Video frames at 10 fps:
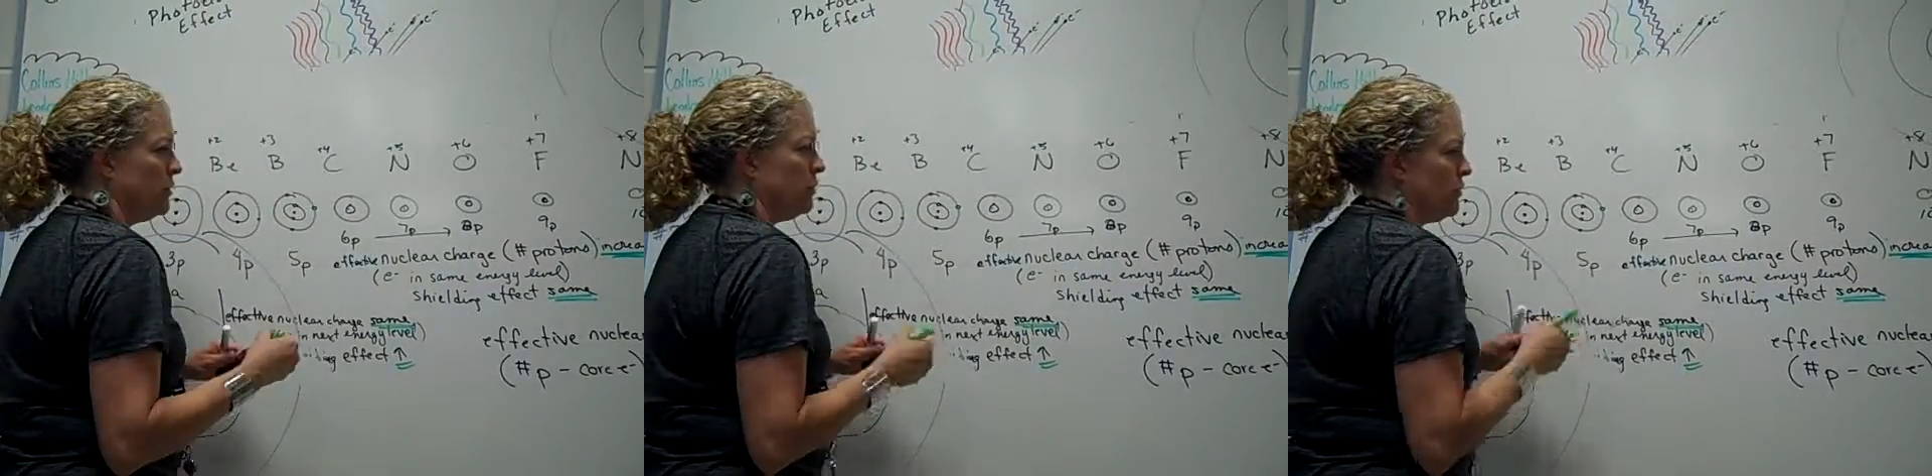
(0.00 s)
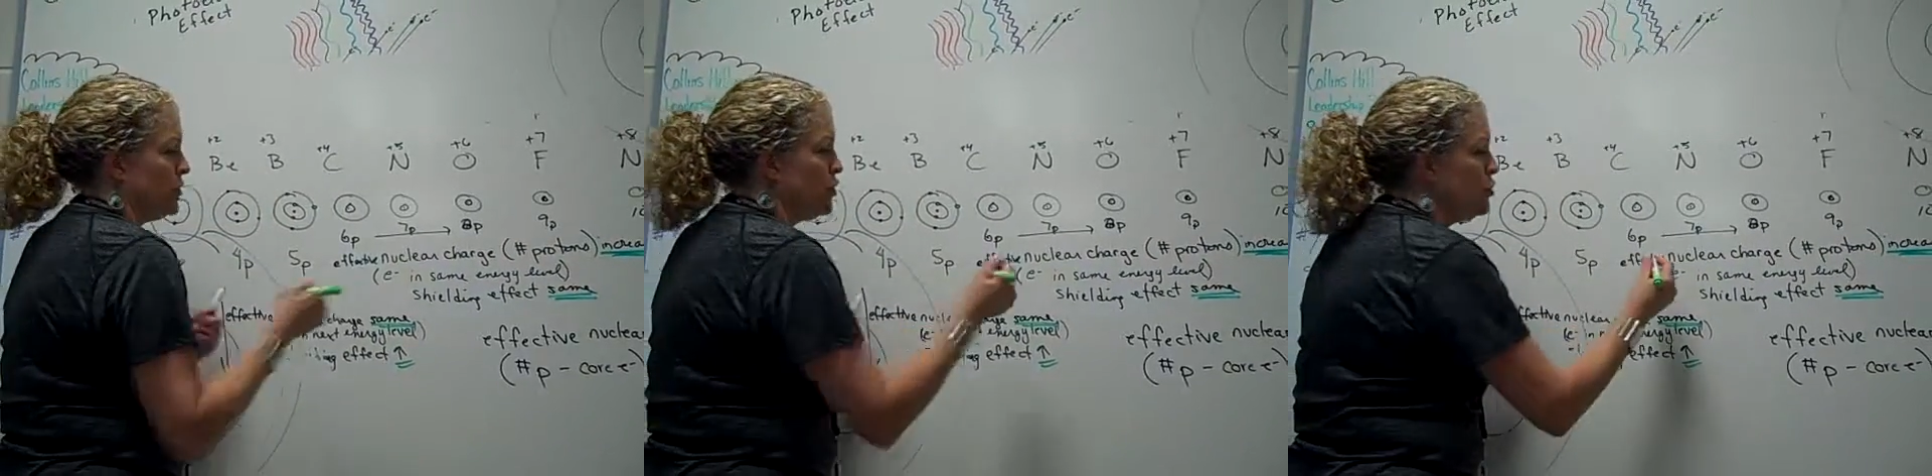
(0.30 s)
or
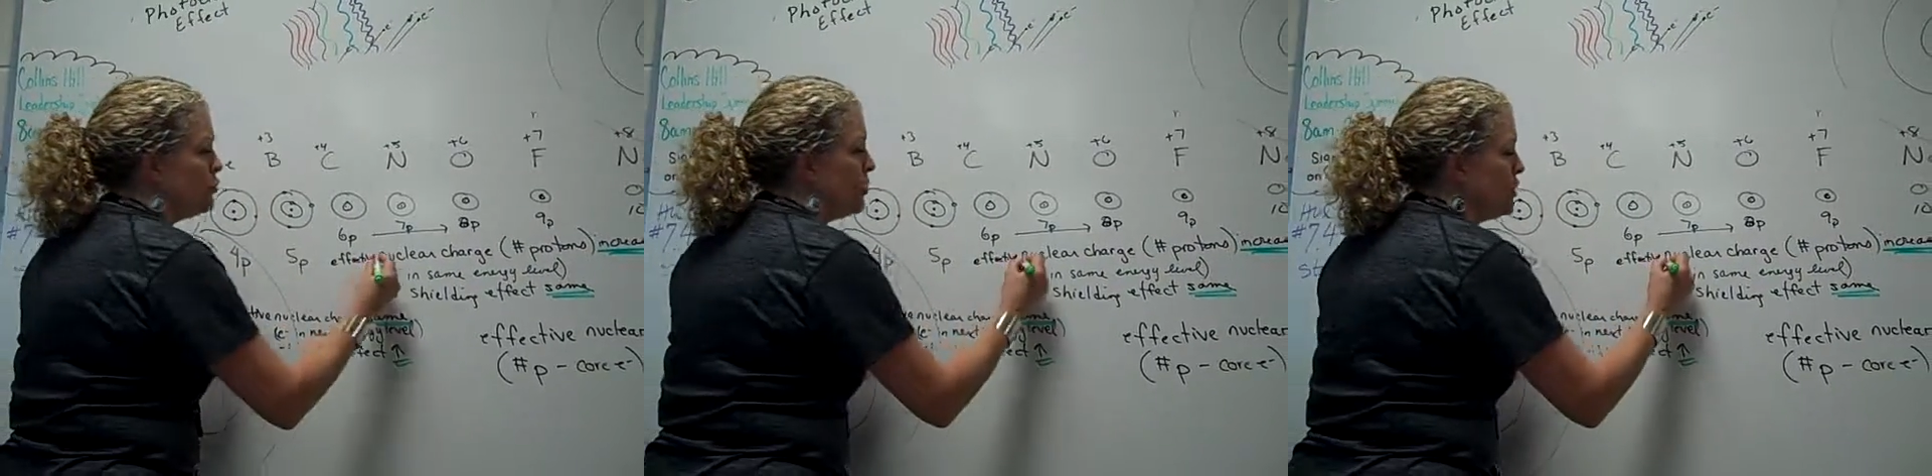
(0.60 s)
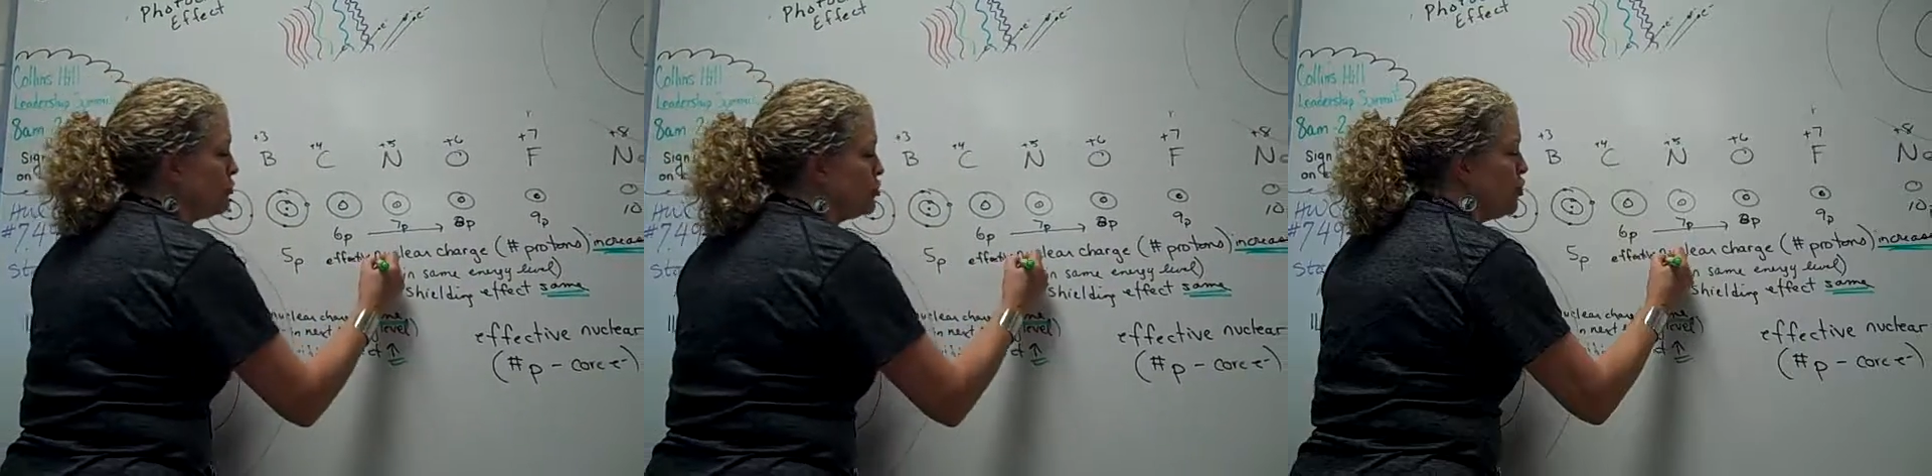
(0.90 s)
the
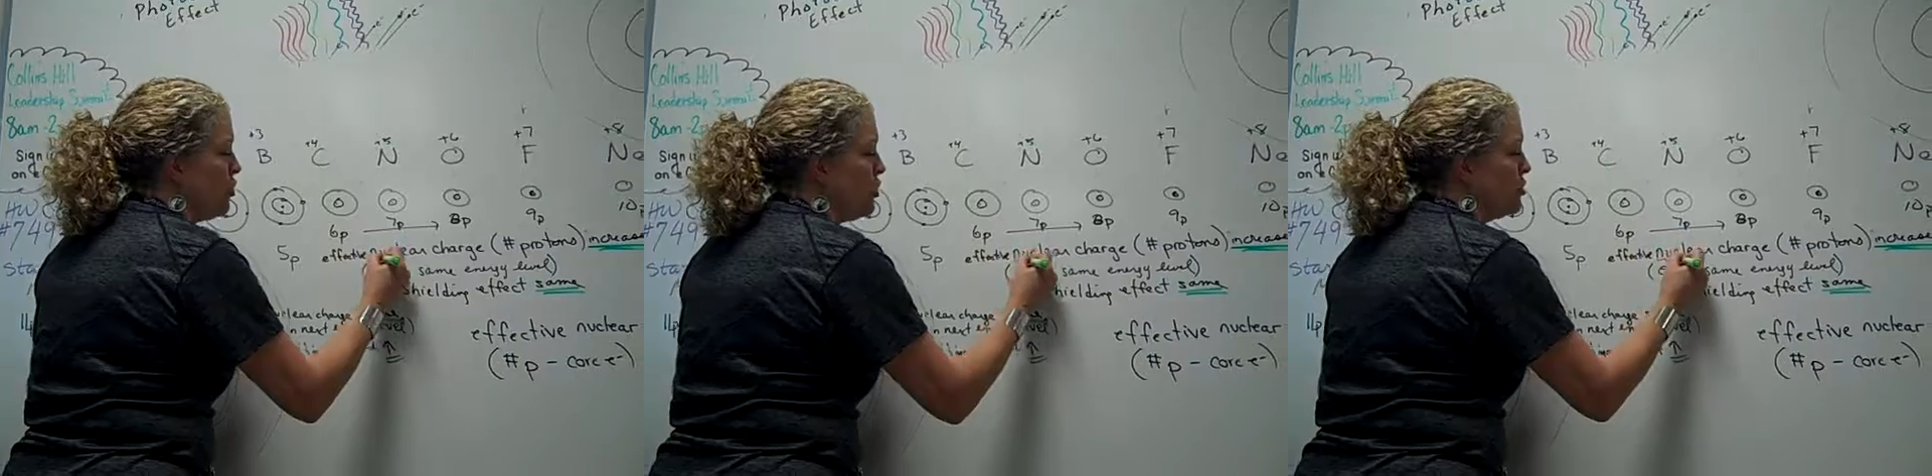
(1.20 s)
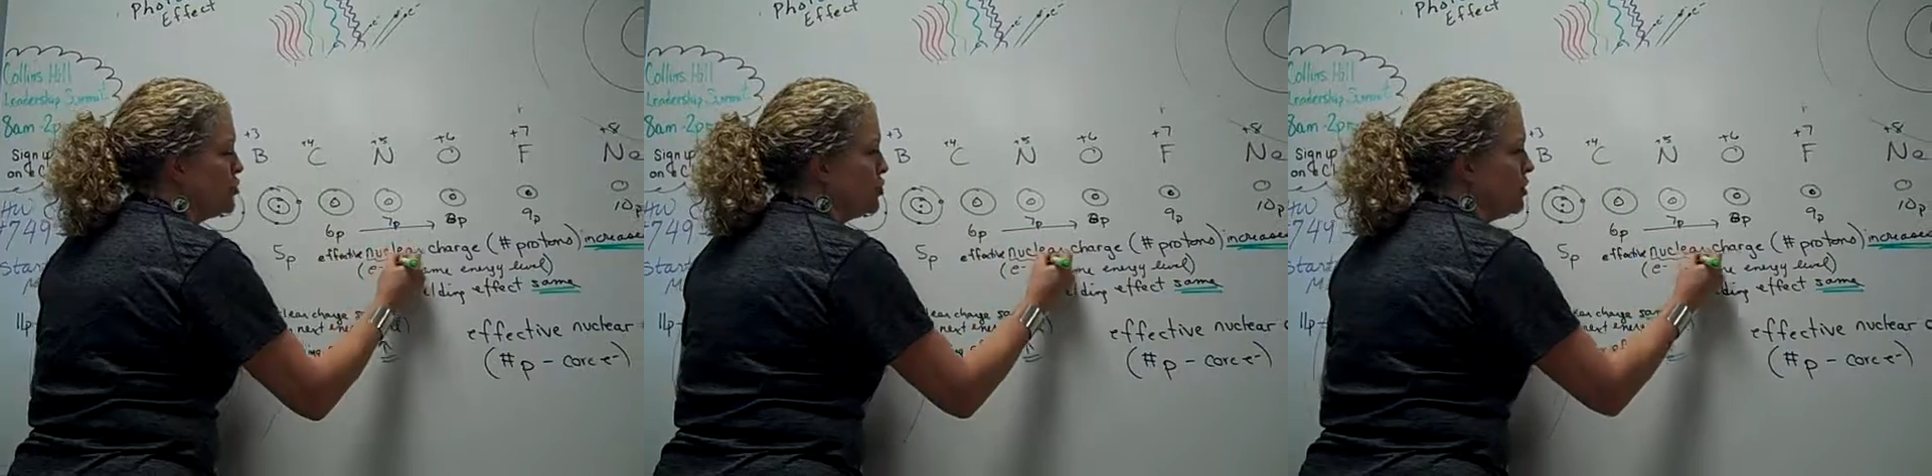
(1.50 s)
nuclear
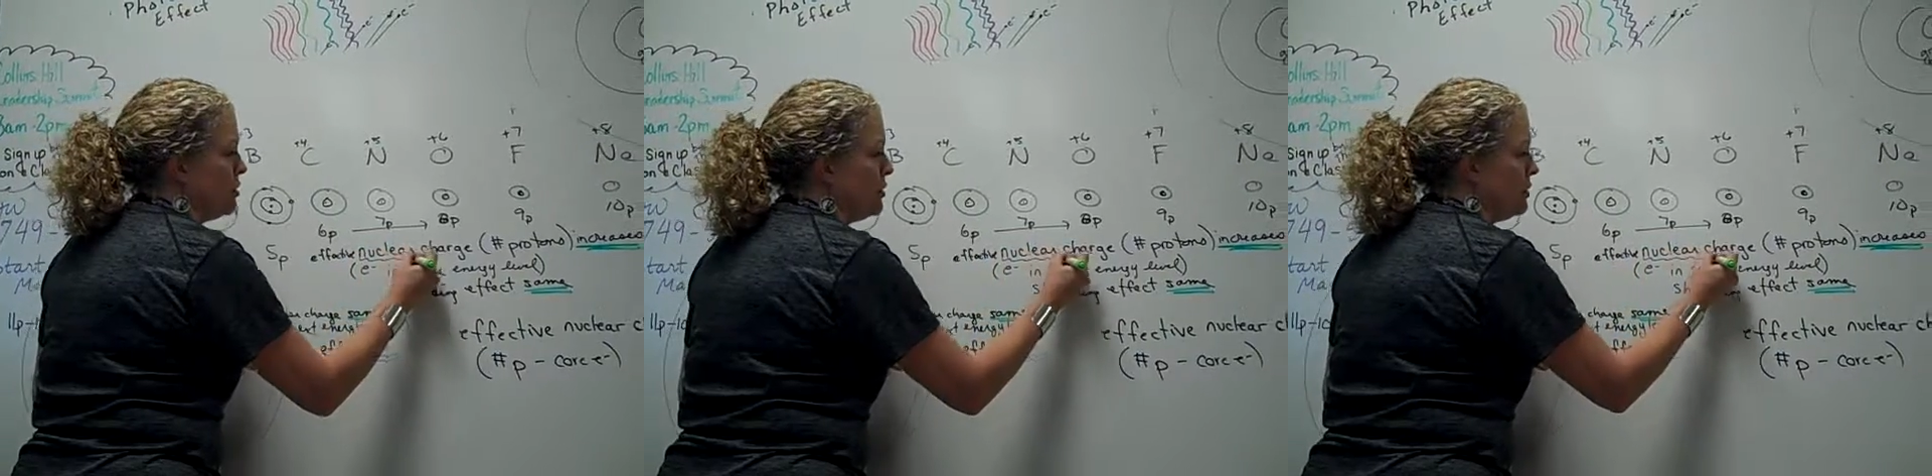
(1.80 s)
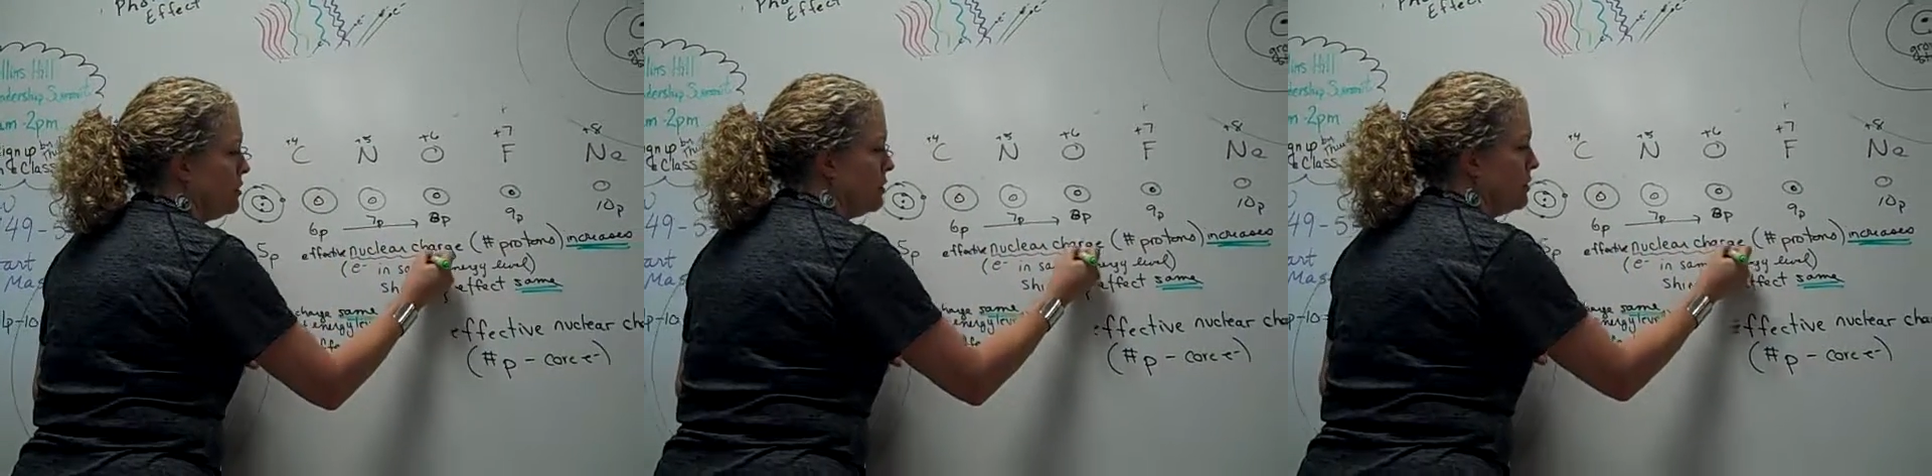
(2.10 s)
charge
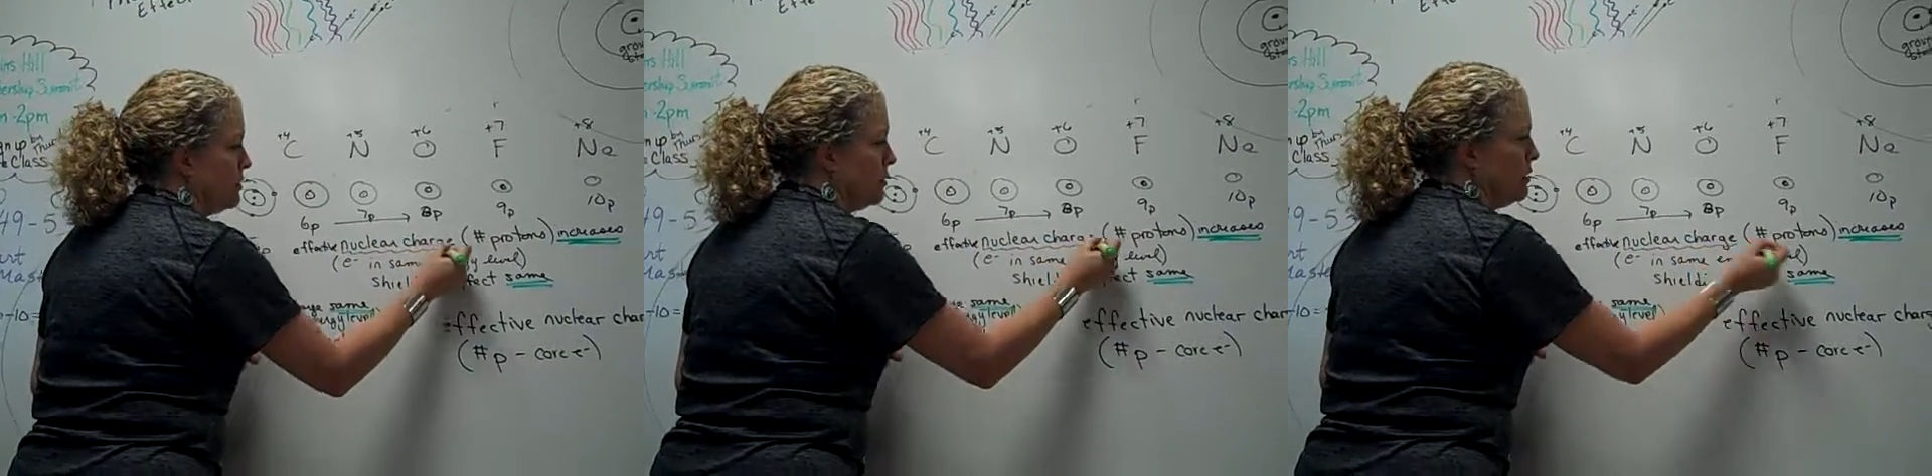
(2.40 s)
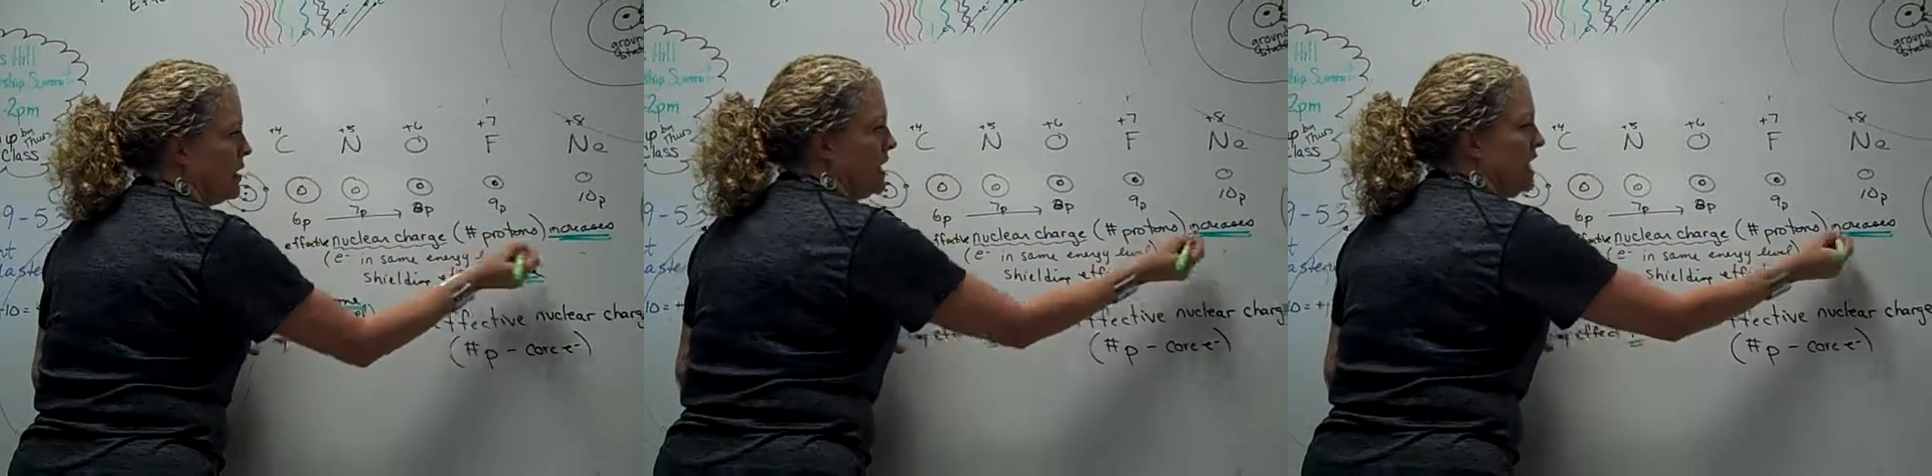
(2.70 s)

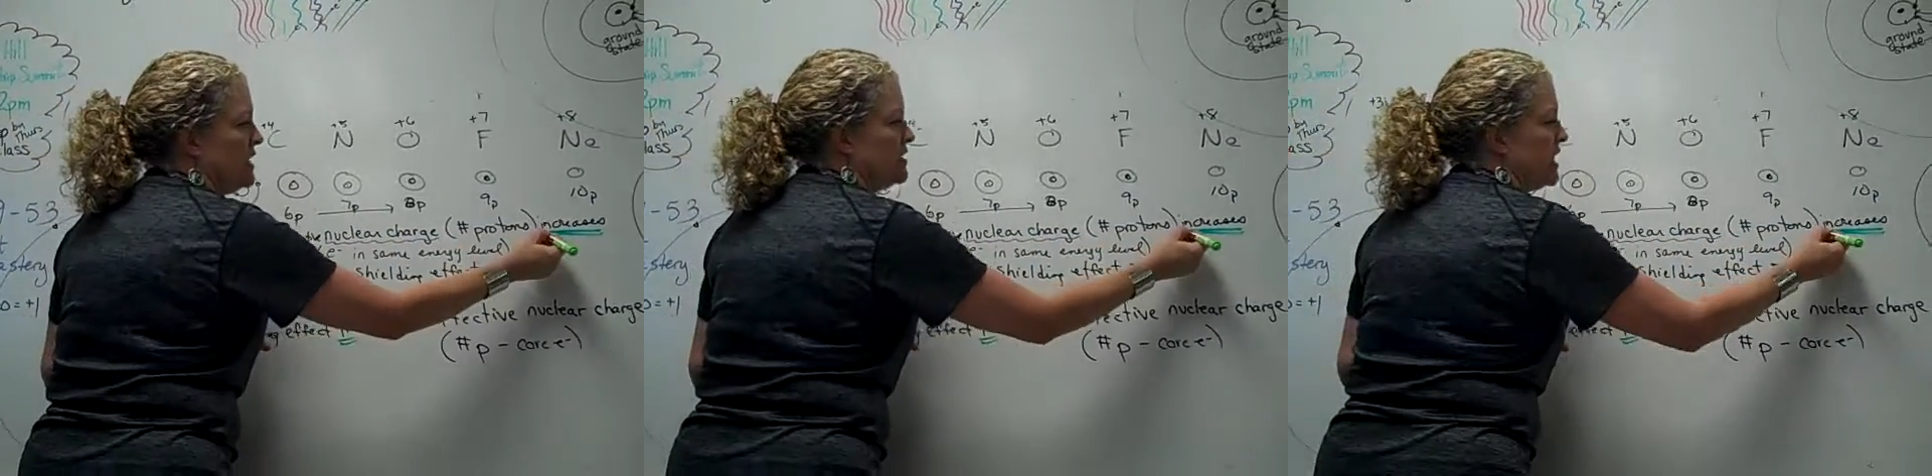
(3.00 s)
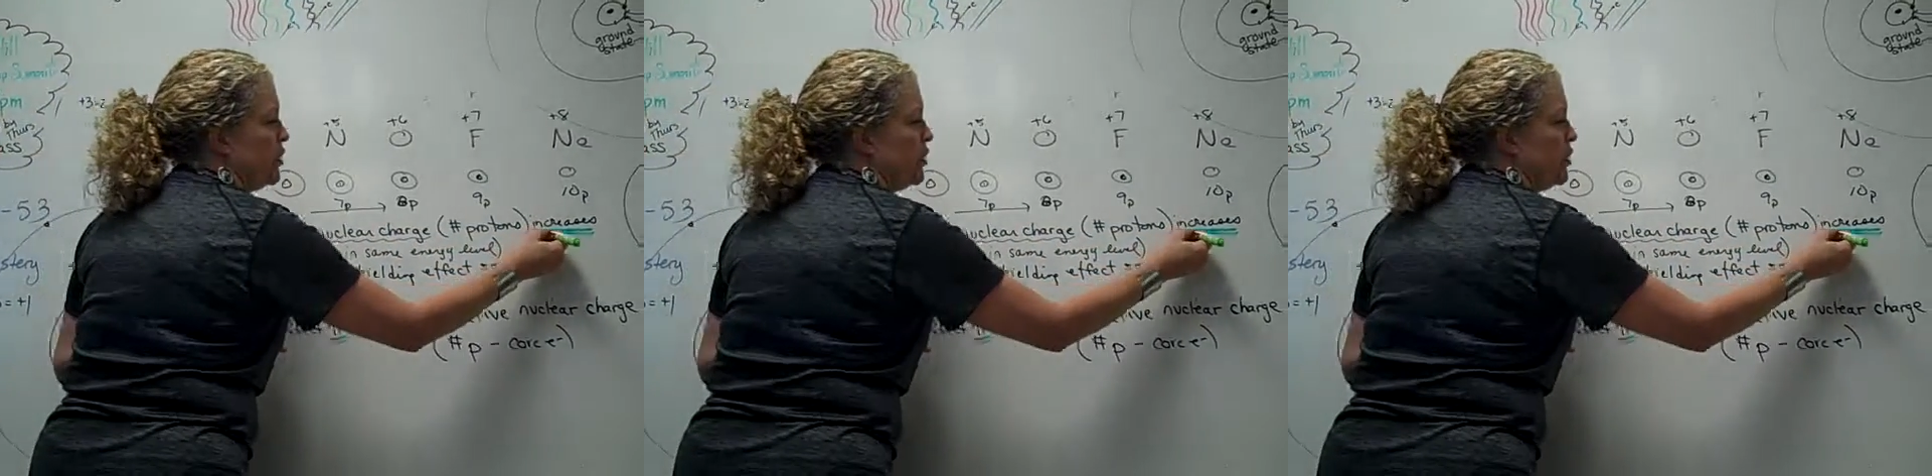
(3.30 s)
is